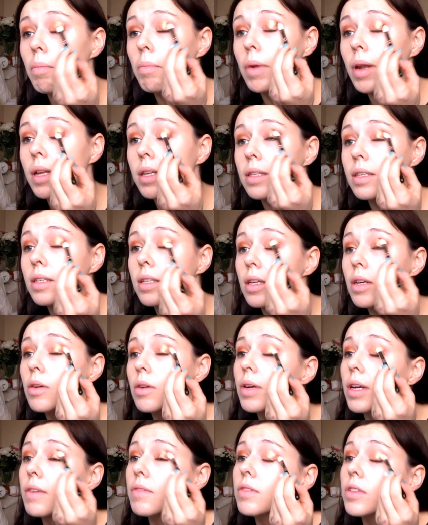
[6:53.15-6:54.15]
but it still
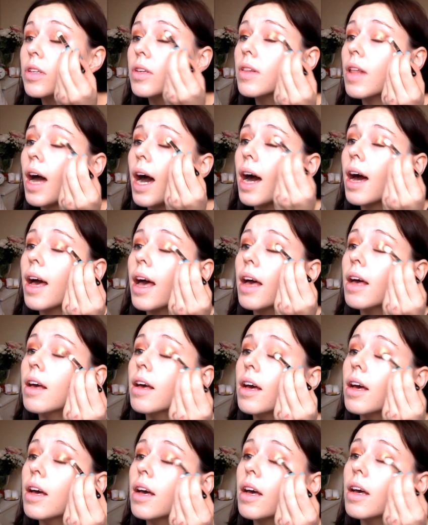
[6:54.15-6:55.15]
gives you that
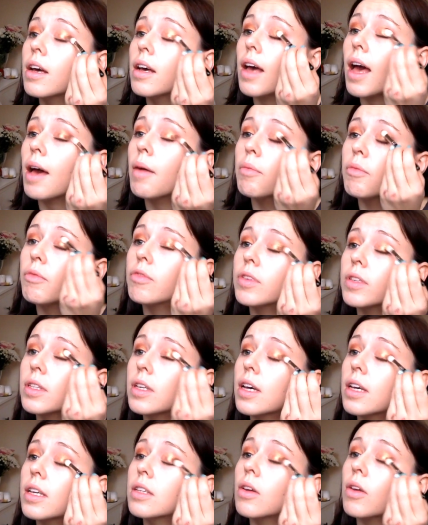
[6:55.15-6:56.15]

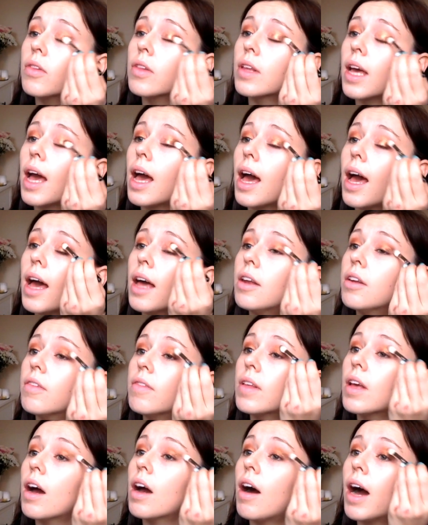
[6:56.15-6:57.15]
emphasis on the end
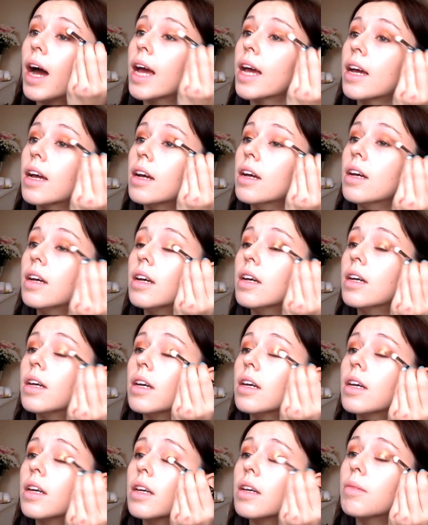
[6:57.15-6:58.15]
of the eye,
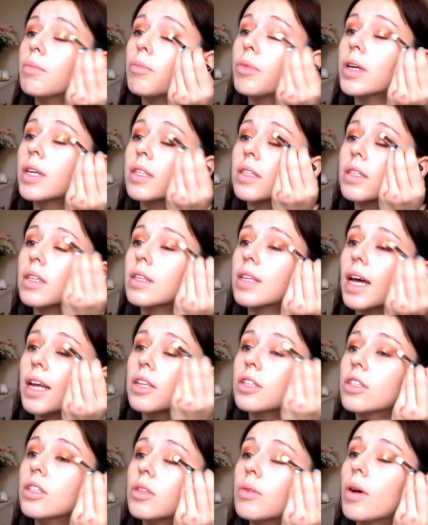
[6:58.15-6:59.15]
brings the
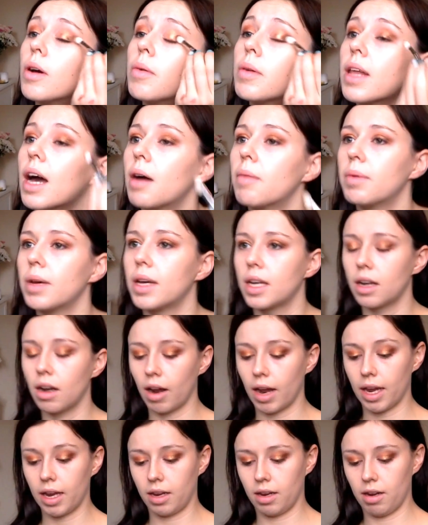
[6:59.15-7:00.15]
attention to it without being
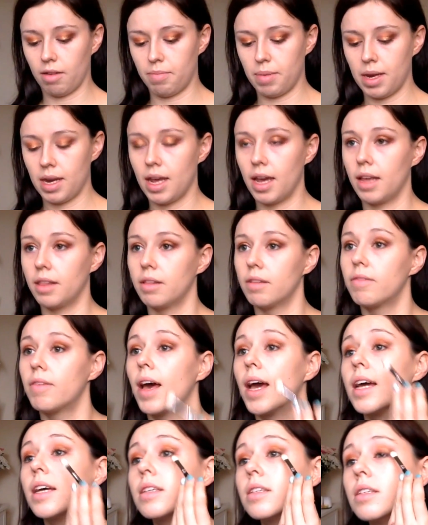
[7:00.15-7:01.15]
like I've been hit in the
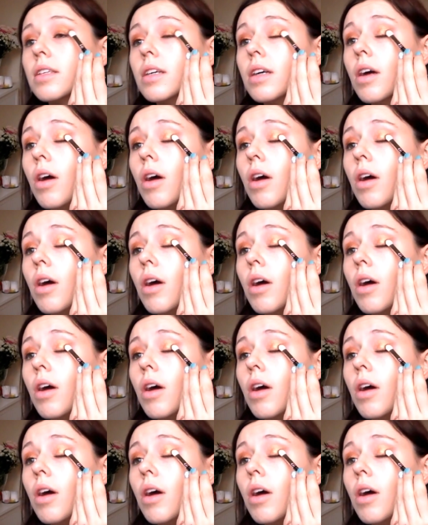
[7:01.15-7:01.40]
face.